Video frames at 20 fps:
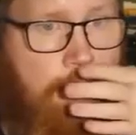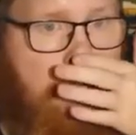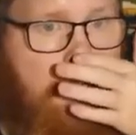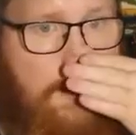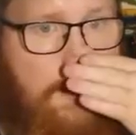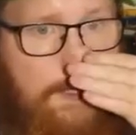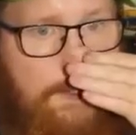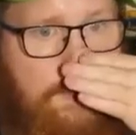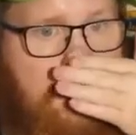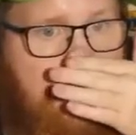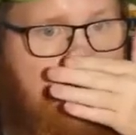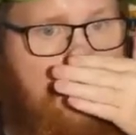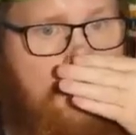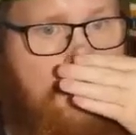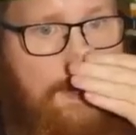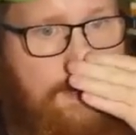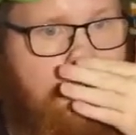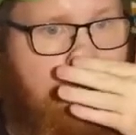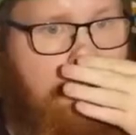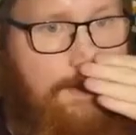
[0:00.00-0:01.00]
I did
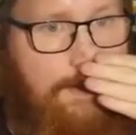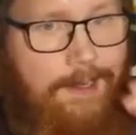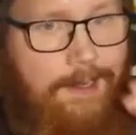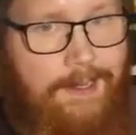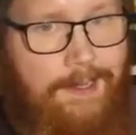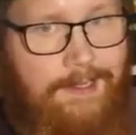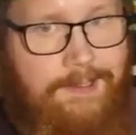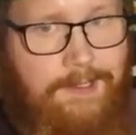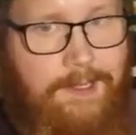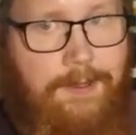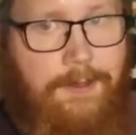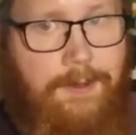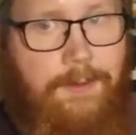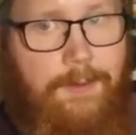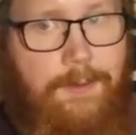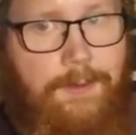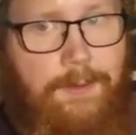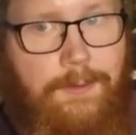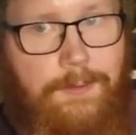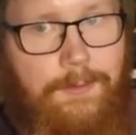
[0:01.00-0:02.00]
it! Let's
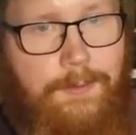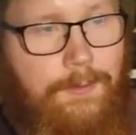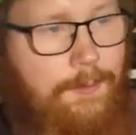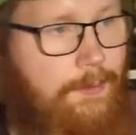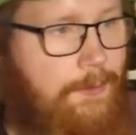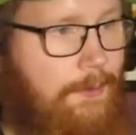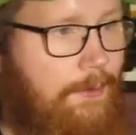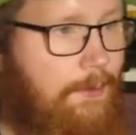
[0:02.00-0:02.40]
go!